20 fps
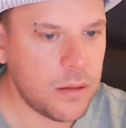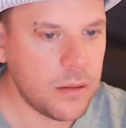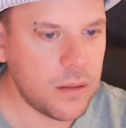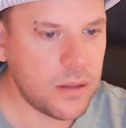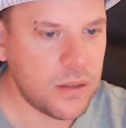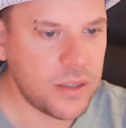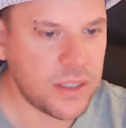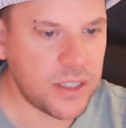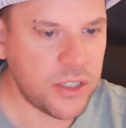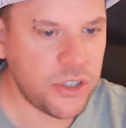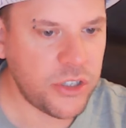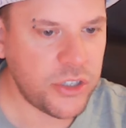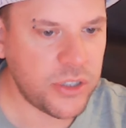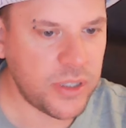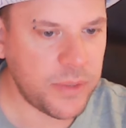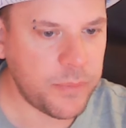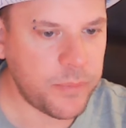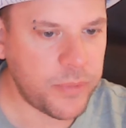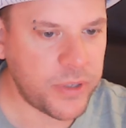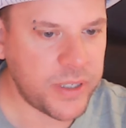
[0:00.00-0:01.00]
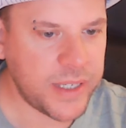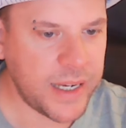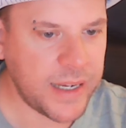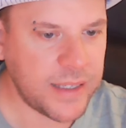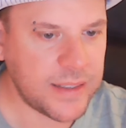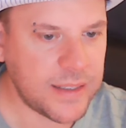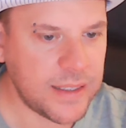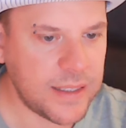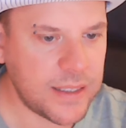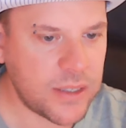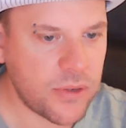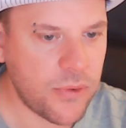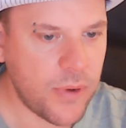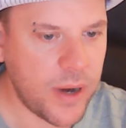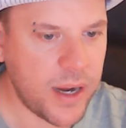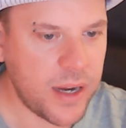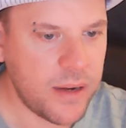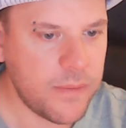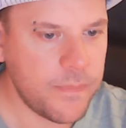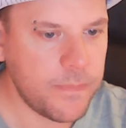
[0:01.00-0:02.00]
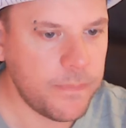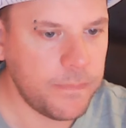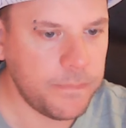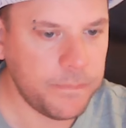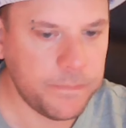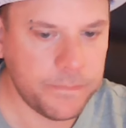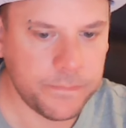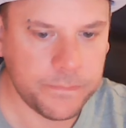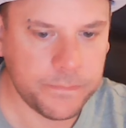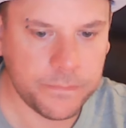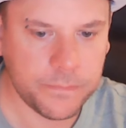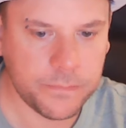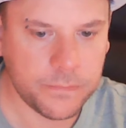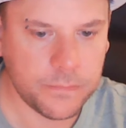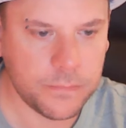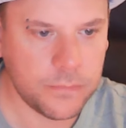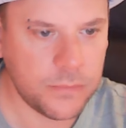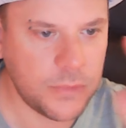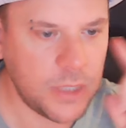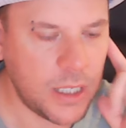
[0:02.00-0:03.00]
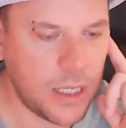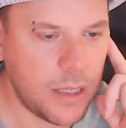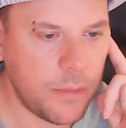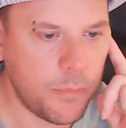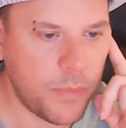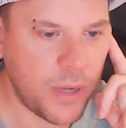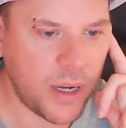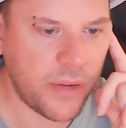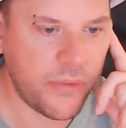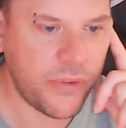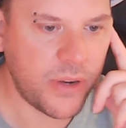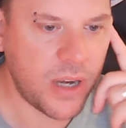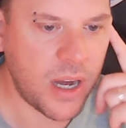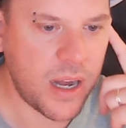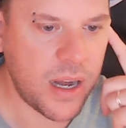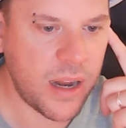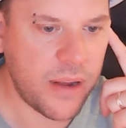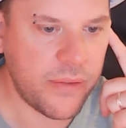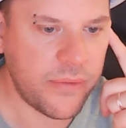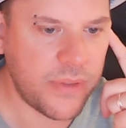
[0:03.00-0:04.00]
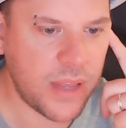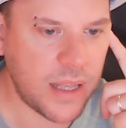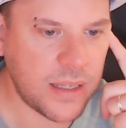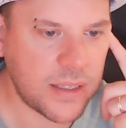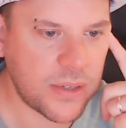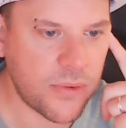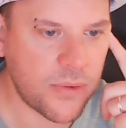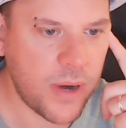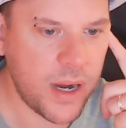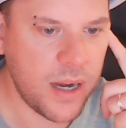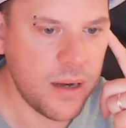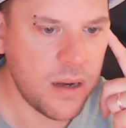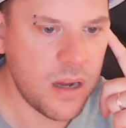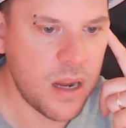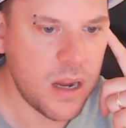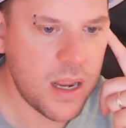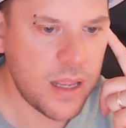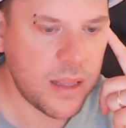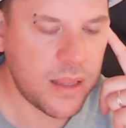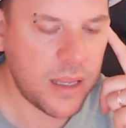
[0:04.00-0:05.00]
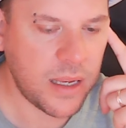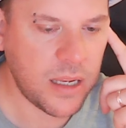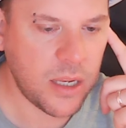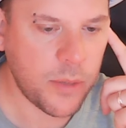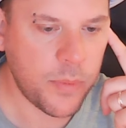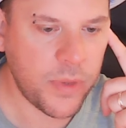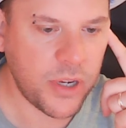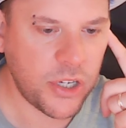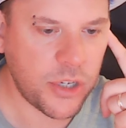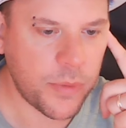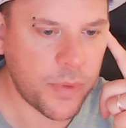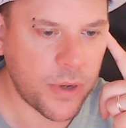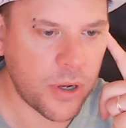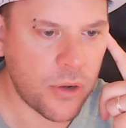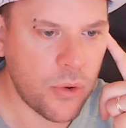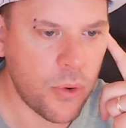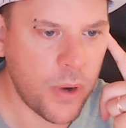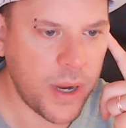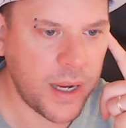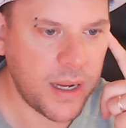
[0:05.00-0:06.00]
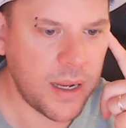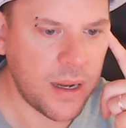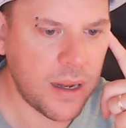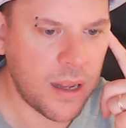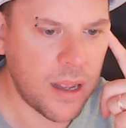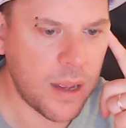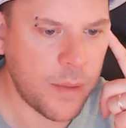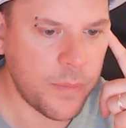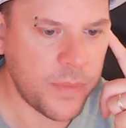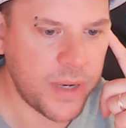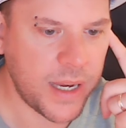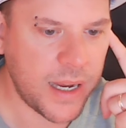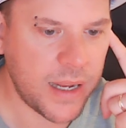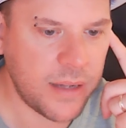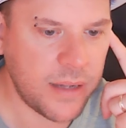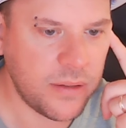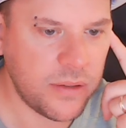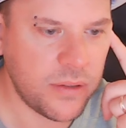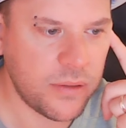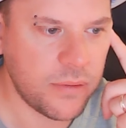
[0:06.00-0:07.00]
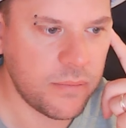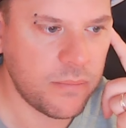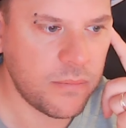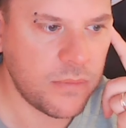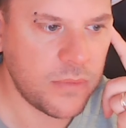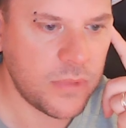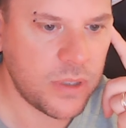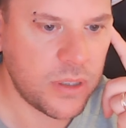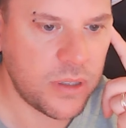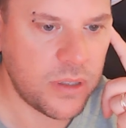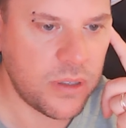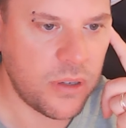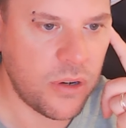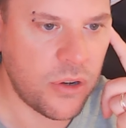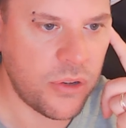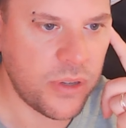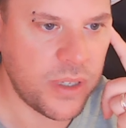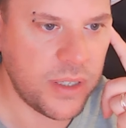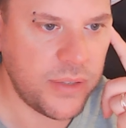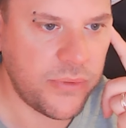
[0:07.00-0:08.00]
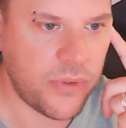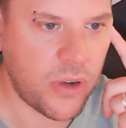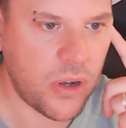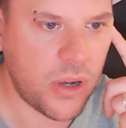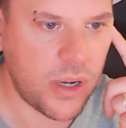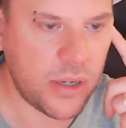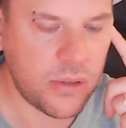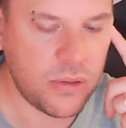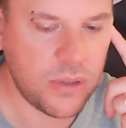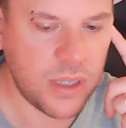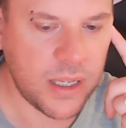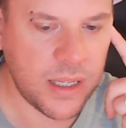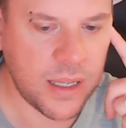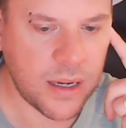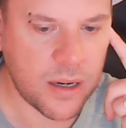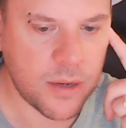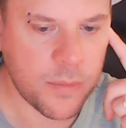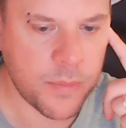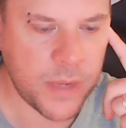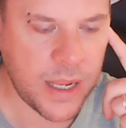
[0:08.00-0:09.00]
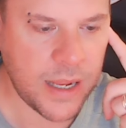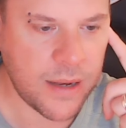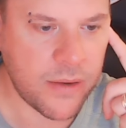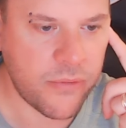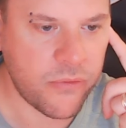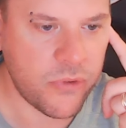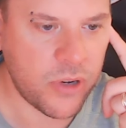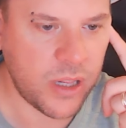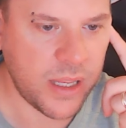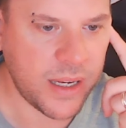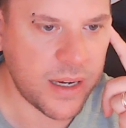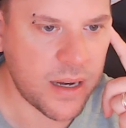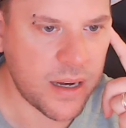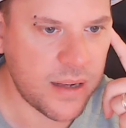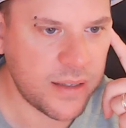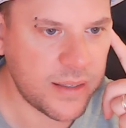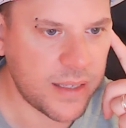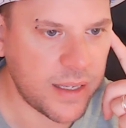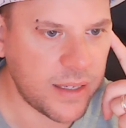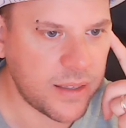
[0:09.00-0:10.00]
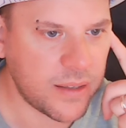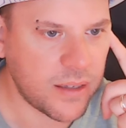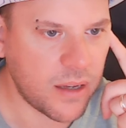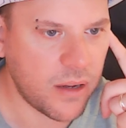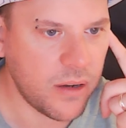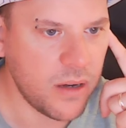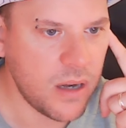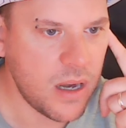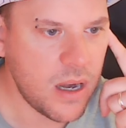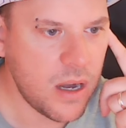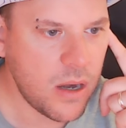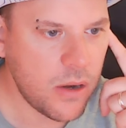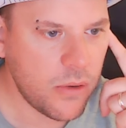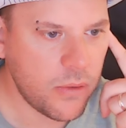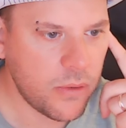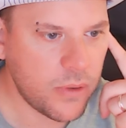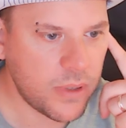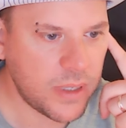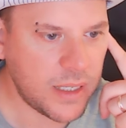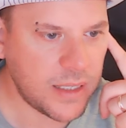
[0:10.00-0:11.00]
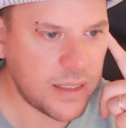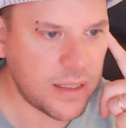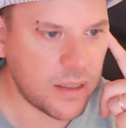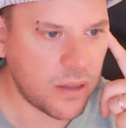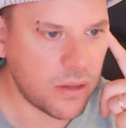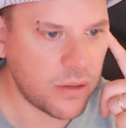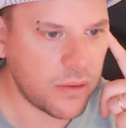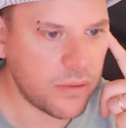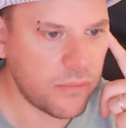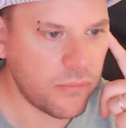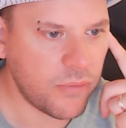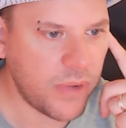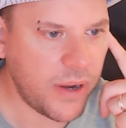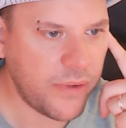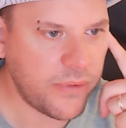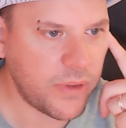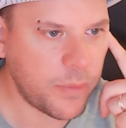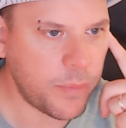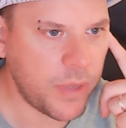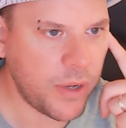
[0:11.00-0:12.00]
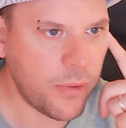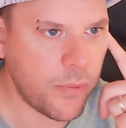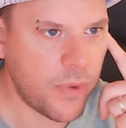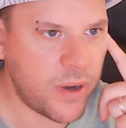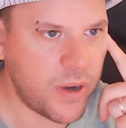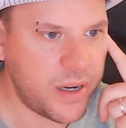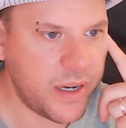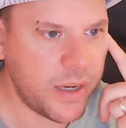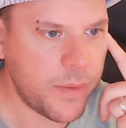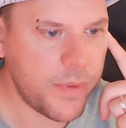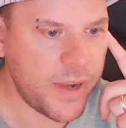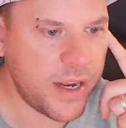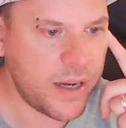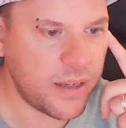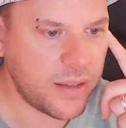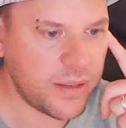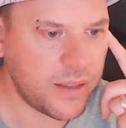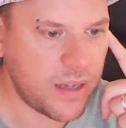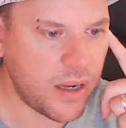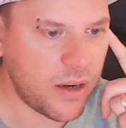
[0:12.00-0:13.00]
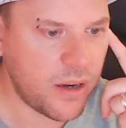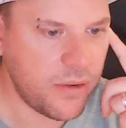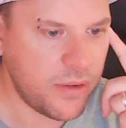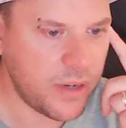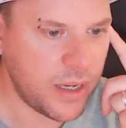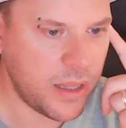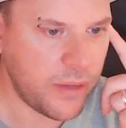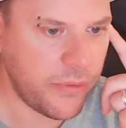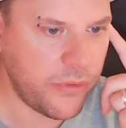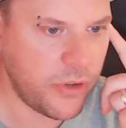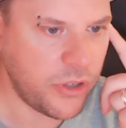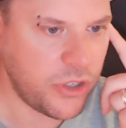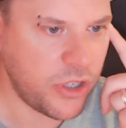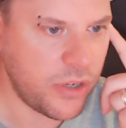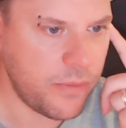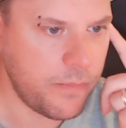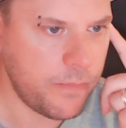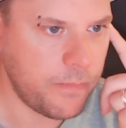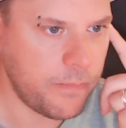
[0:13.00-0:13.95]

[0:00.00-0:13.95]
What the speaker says: because it usually protects this square. But if you don't have that square, then your bishop and queen can come down on this file, and that can get really nasty. So we have to be worried about it. So in the future,